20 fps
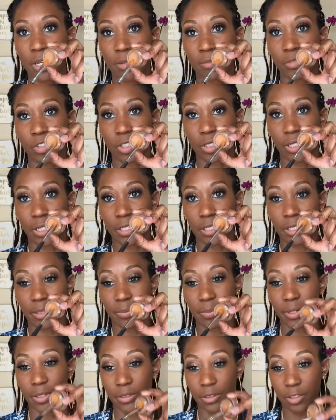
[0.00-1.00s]
Just gonna
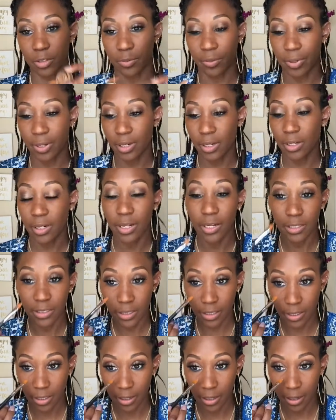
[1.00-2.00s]
dip a little bit
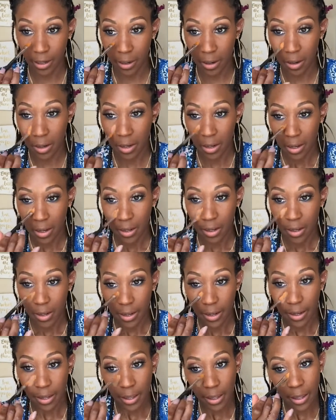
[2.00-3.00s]
into there,
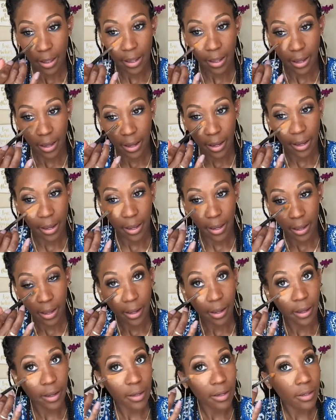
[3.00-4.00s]

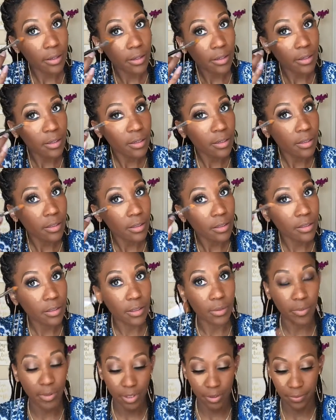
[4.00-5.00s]
and there
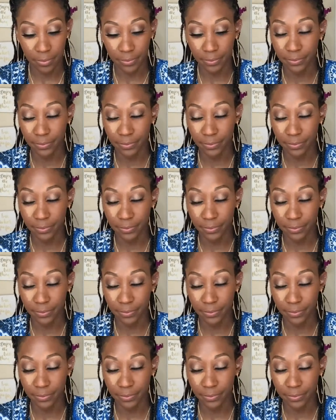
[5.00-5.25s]
we go.